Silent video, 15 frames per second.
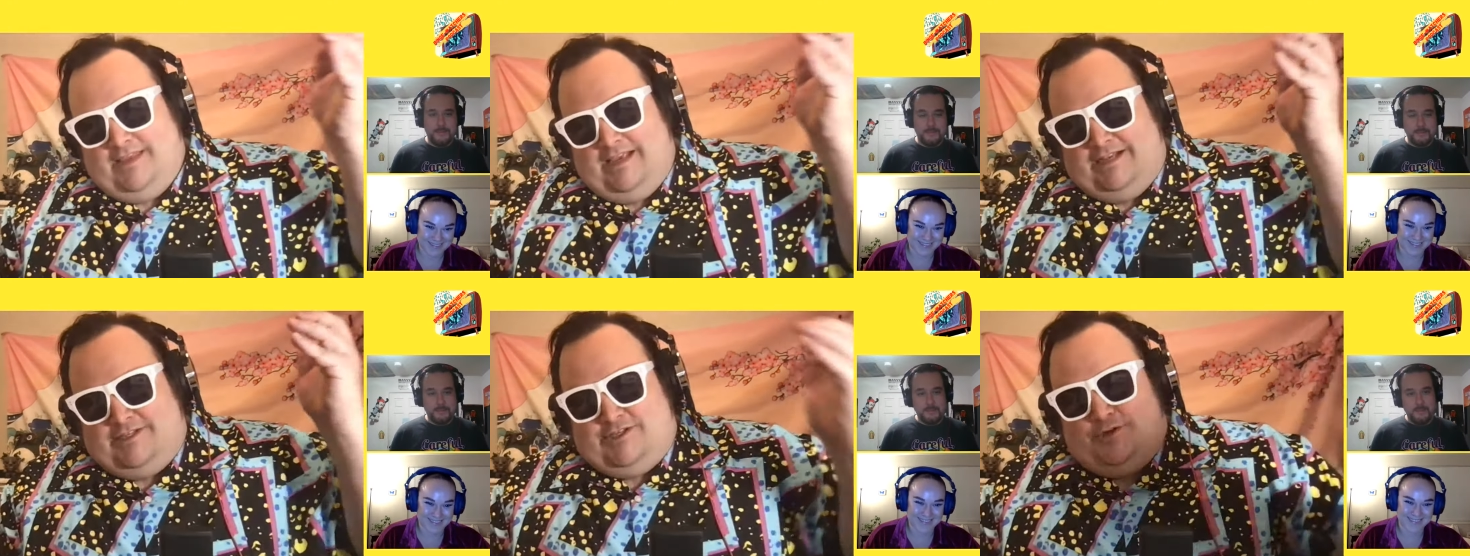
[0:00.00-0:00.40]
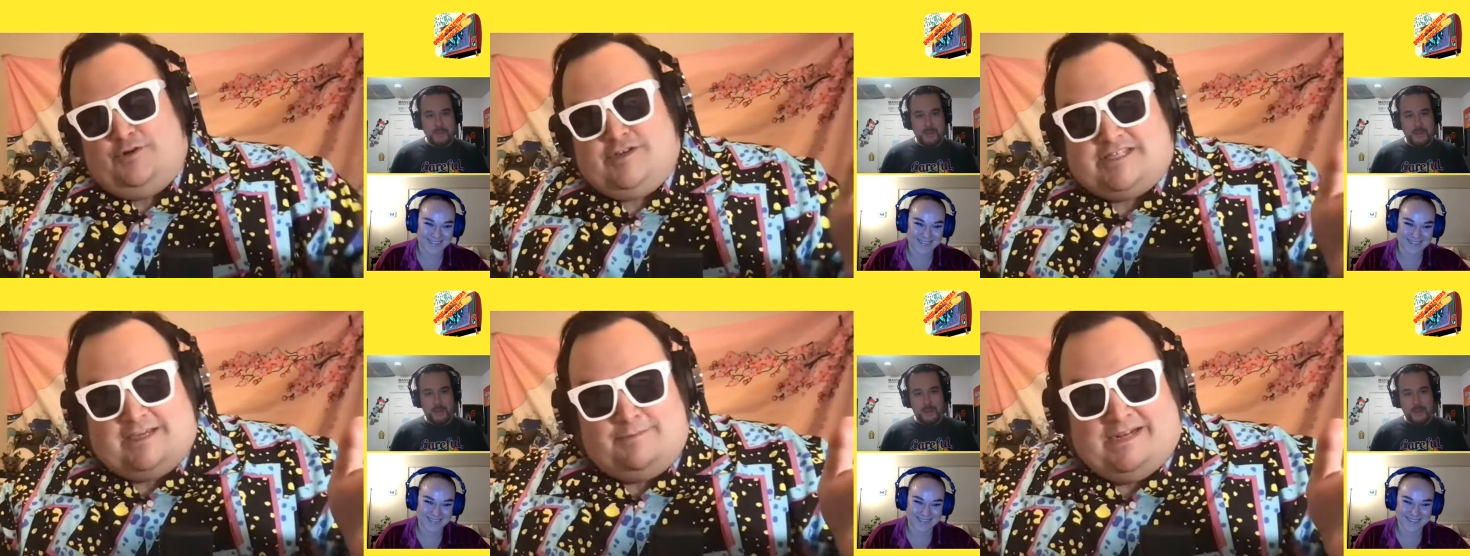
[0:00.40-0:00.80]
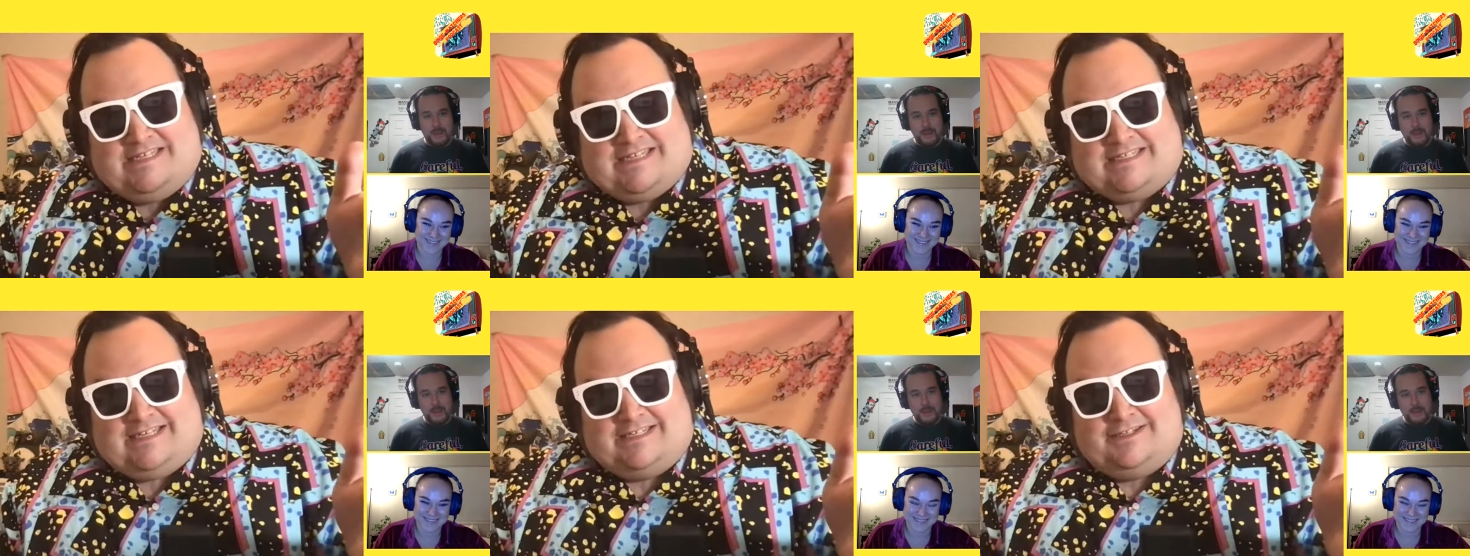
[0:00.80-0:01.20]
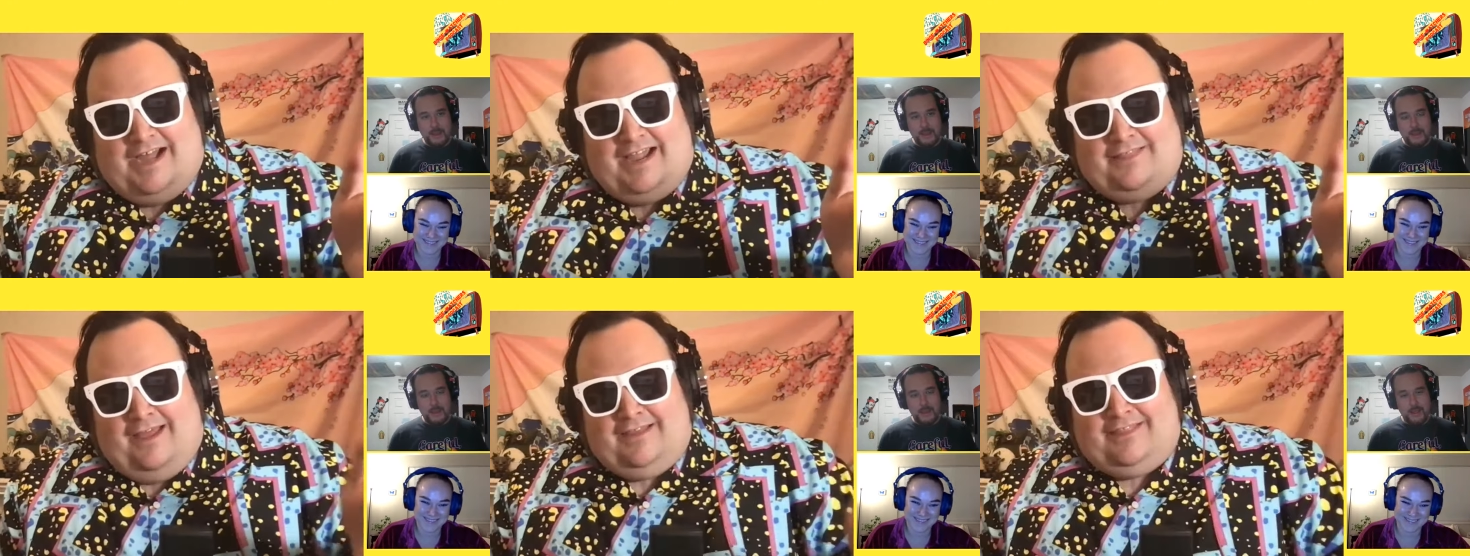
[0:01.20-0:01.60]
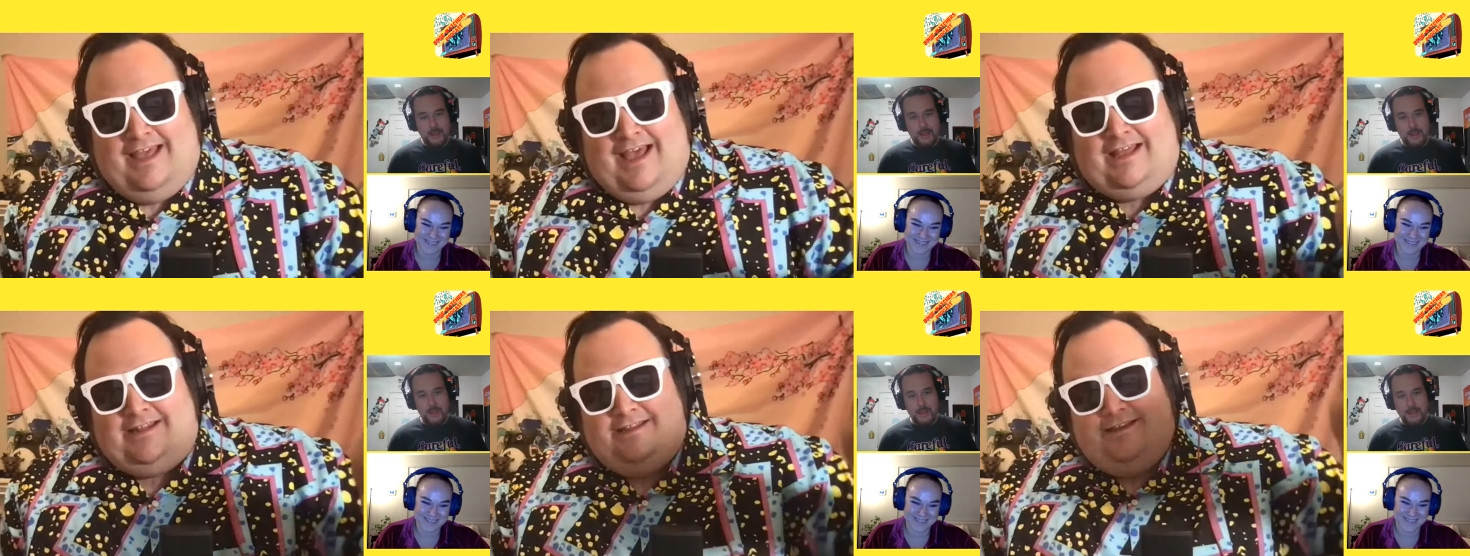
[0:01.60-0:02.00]
Speaker 1: As soon as somebody says a line like
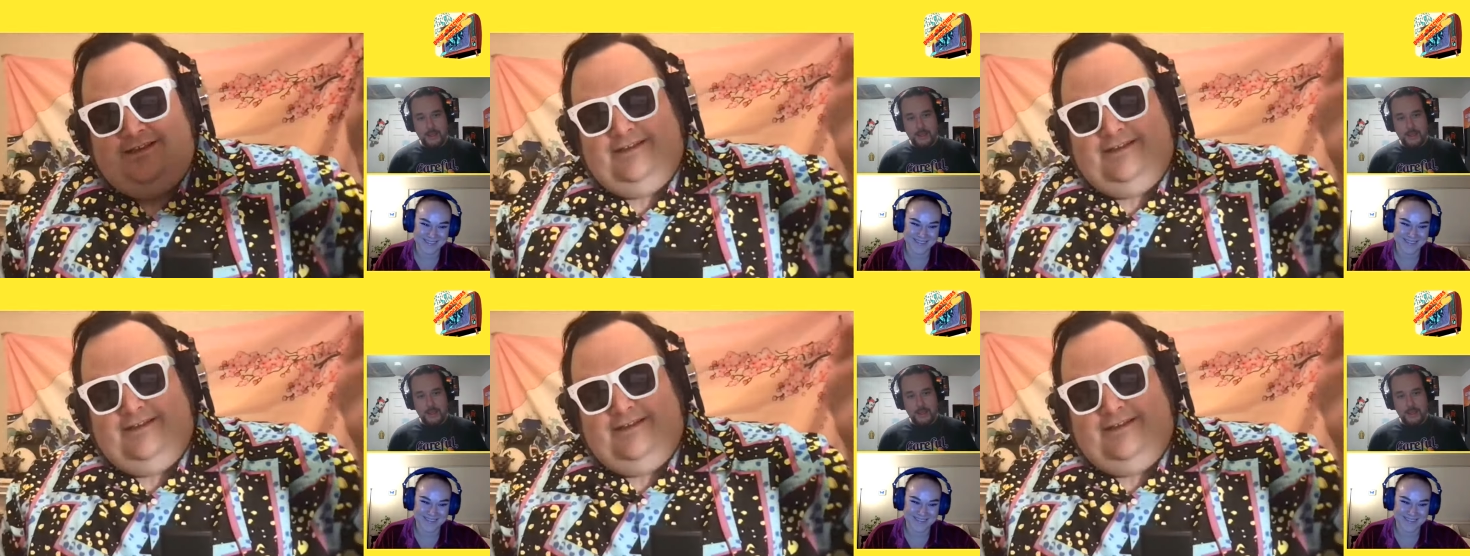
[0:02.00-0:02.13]
that,